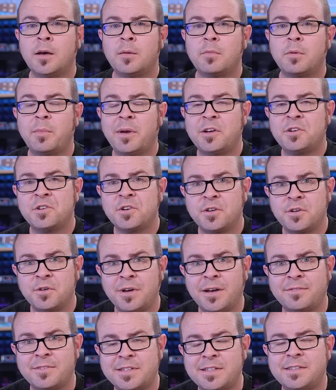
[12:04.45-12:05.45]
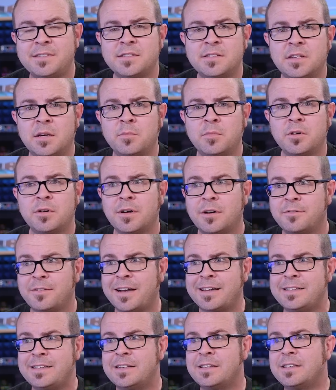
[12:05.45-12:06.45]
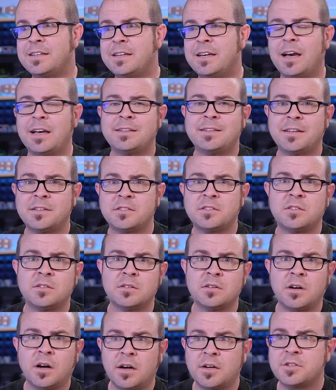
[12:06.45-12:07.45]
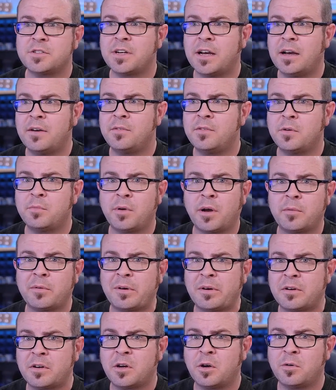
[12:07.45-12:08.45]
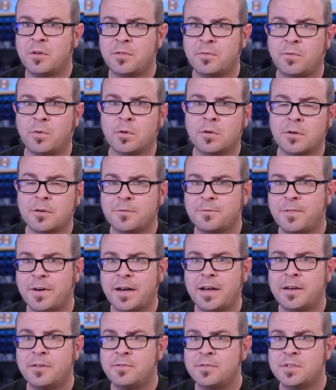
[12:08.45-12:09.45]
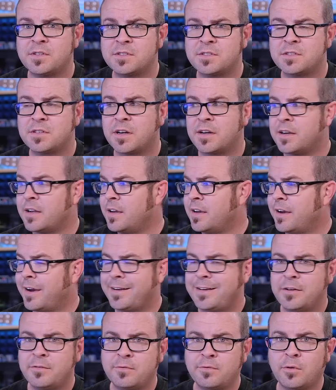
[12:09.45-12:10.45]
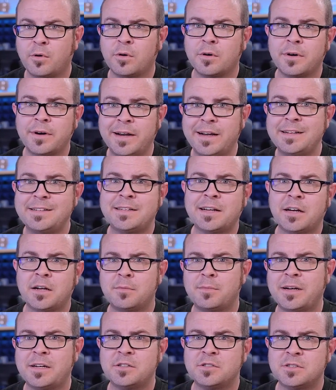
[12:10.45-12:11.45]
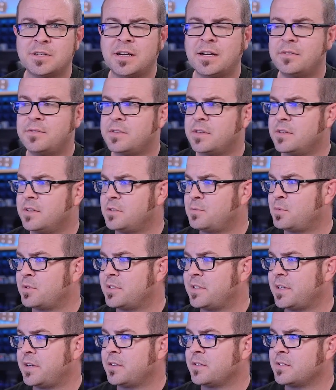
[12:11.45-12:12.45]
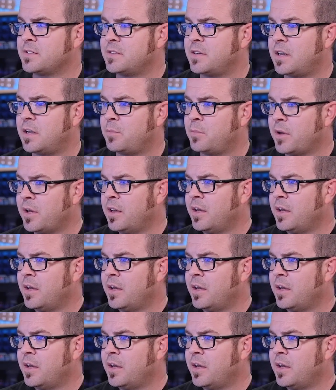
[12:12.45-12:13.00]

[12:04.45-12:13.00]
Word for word: But make sure you have a decent number of ideally identical hard drives. You probably want to go with 4 or 5 to start. I did 4 8-terabyte drives in this particular setup.